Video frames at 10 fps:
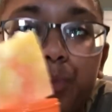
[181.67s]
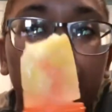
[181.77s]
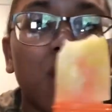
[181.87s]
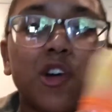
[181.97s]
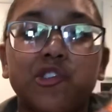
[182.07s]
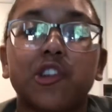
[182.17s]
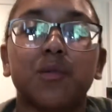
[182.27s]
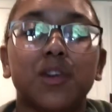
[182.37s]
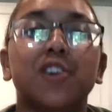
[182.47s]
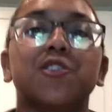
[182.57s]
gonna get jiggy
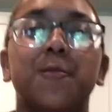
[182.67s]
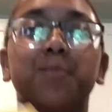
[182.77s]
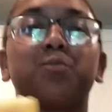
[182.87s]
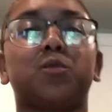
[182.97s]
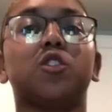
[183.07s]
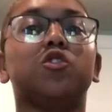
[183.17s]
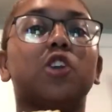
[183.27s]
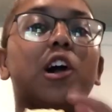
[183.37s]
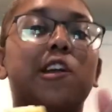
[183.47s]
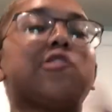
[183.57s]
with this. Y'all
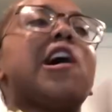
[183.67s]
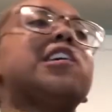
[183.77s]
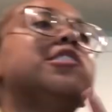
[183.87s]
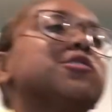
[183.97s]
gotta try this.